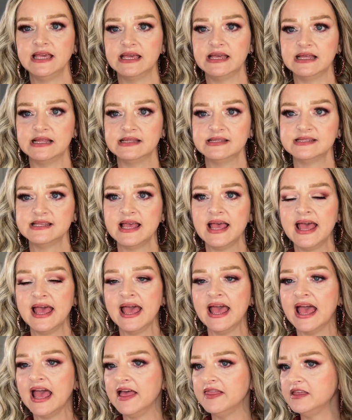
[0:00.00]
ends,
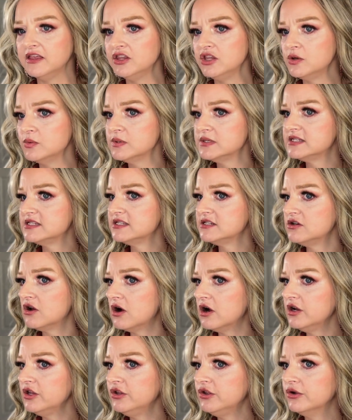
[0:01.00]
and then you would
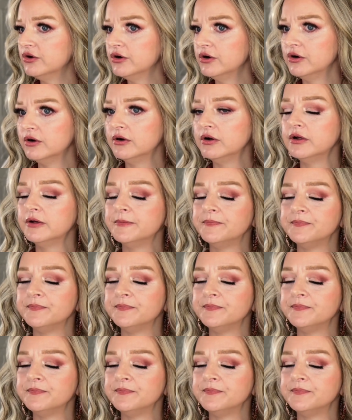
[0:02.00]
start your